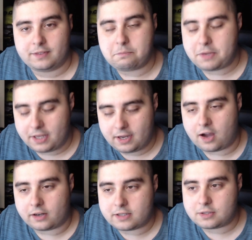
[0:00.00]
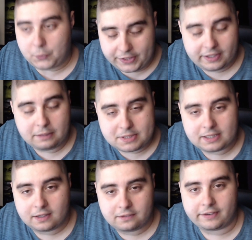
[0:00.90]
being honest with
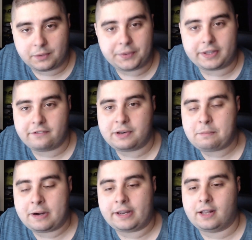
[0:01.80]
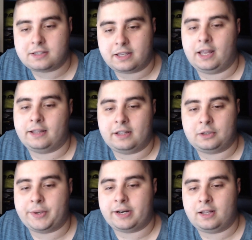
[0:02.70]
himself and with everybody else, I like that
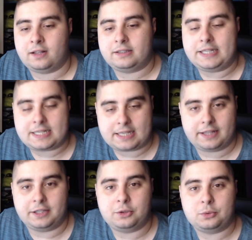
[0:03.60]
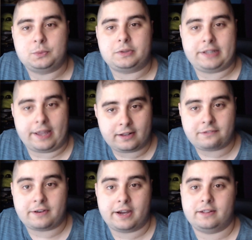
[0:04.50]
quite a lot, deciding to take the
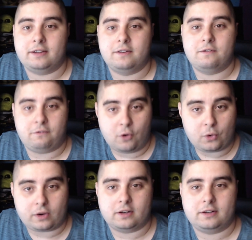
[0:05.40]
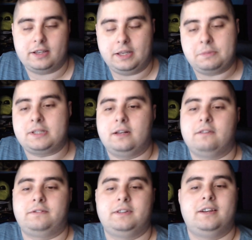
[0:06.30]
fight for
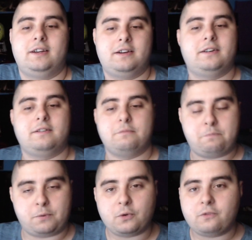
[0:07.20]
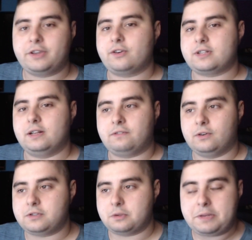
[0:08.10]
himself, proving yourself
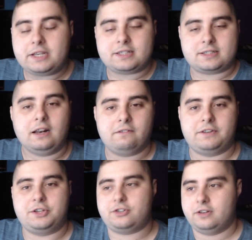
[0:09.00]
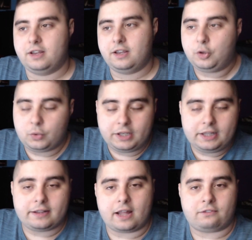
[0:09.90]
also, being selfish. You
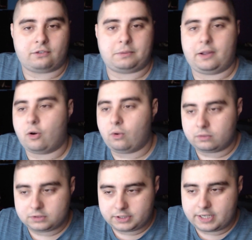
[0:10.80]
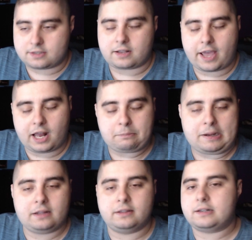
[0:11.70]
need that from time. Oh yes, help
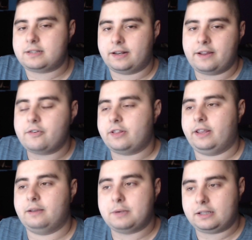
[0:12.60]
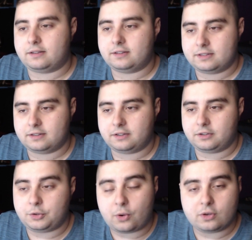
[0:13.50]
others and everything, but
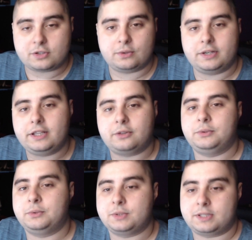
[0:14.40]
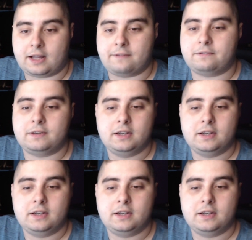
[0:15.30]
you also need to do stuff